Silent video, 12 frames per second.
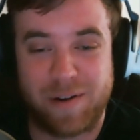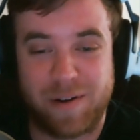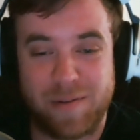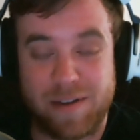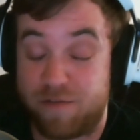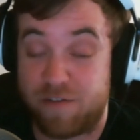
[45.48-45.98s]

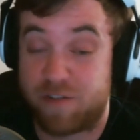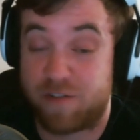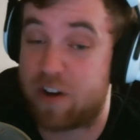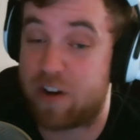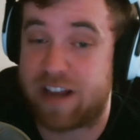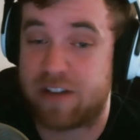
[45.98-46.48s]
Um, it's a
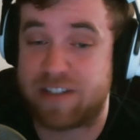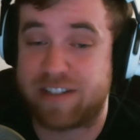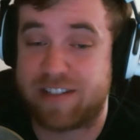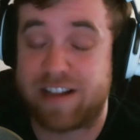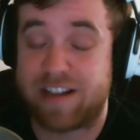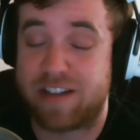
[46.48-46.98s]
very snazzy,
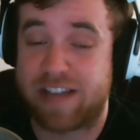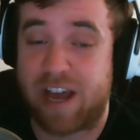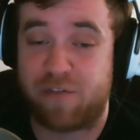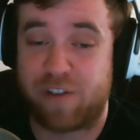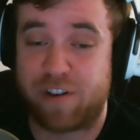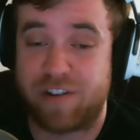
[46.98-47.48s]
snazzy
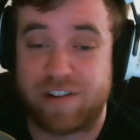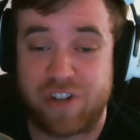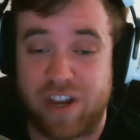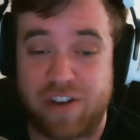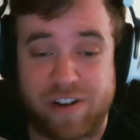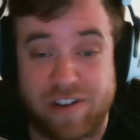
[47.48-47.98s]
outfit in,
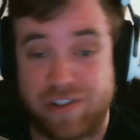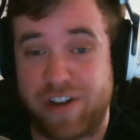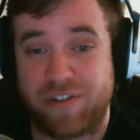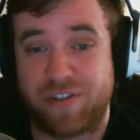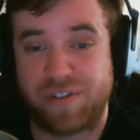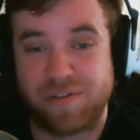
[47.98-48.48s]
gen- in
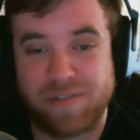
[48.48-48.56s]
general.